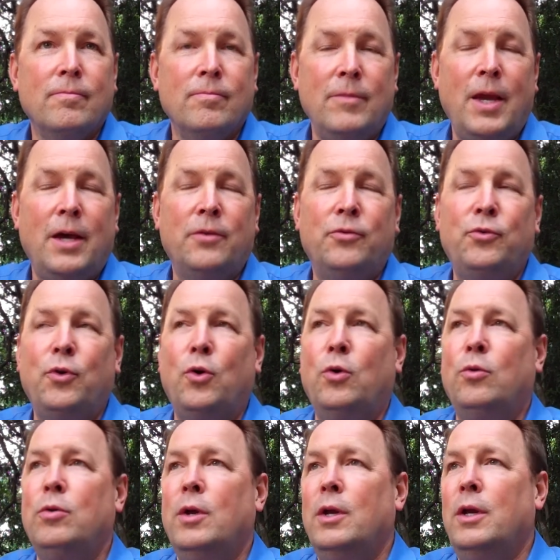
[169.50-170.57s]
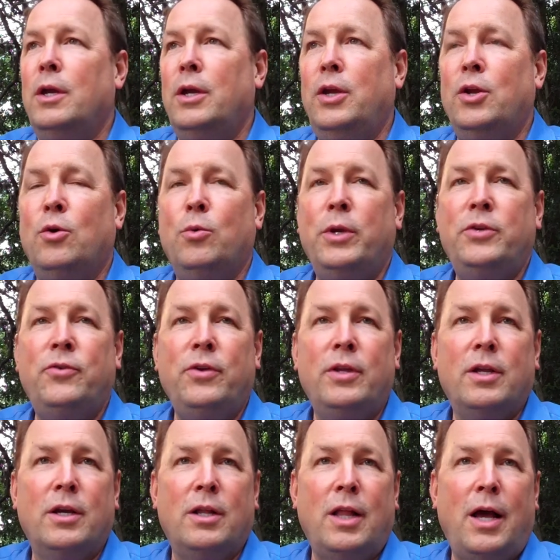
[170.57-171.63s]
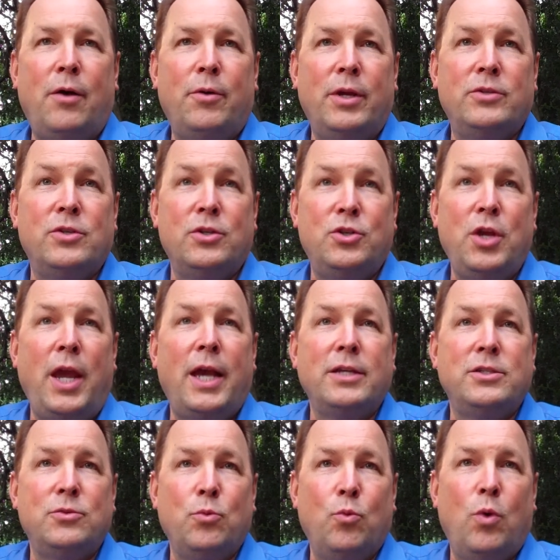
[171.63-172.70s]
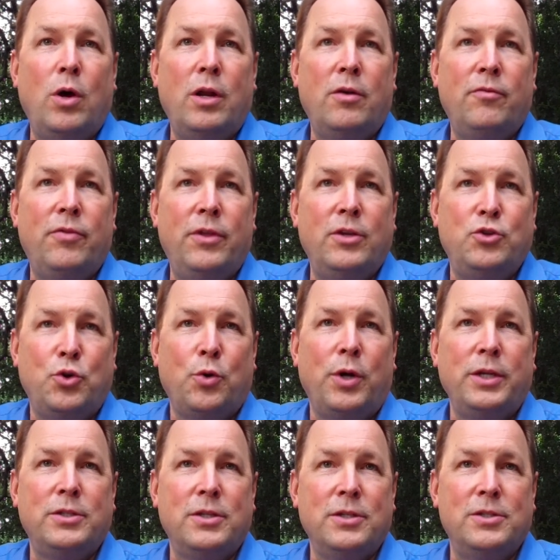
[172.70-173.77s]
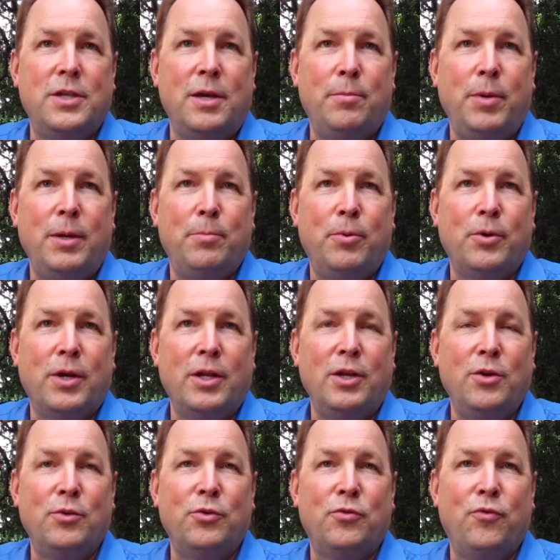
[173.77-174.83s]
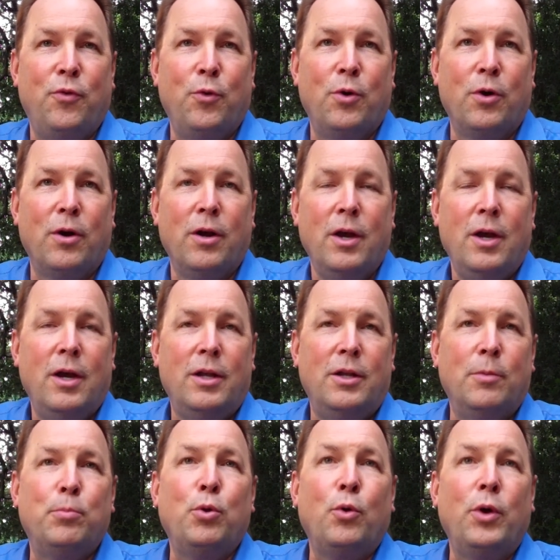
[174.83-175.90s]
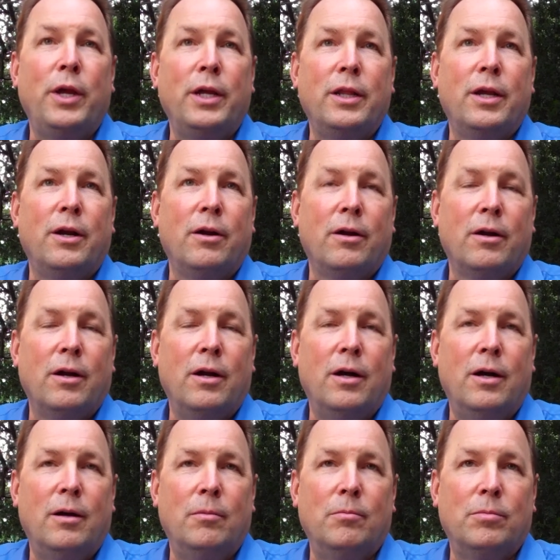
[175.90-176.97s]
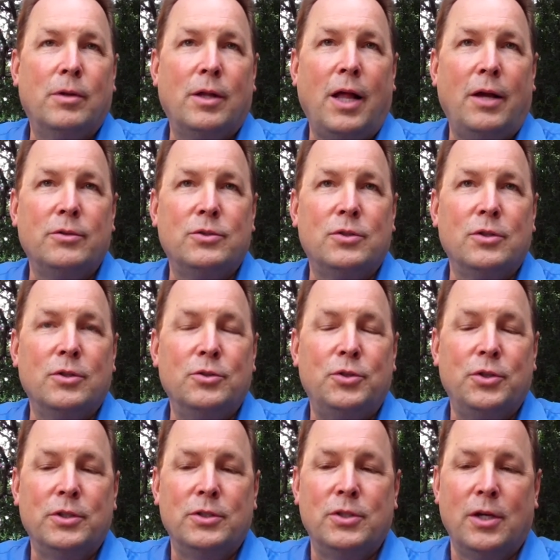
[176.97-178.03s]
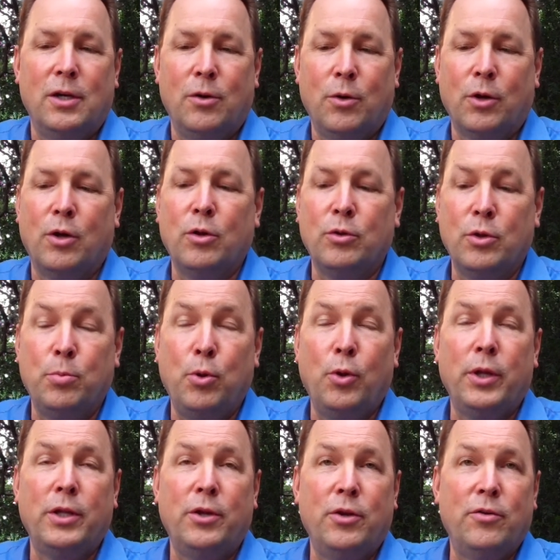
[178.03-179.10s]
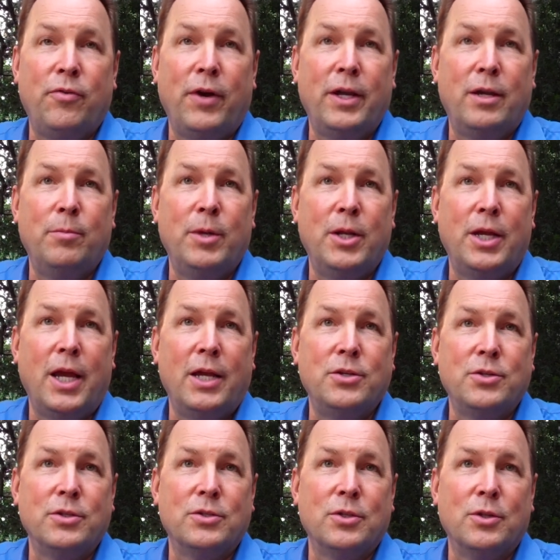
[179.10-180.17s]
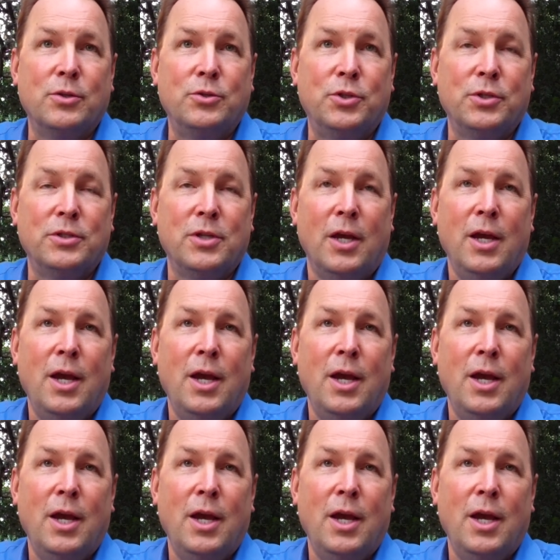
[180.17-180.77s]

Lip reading: Yeah, so we see the cloud as one of the choices that people can use for deploying their cloud solutions or deploying their unified communication solutions.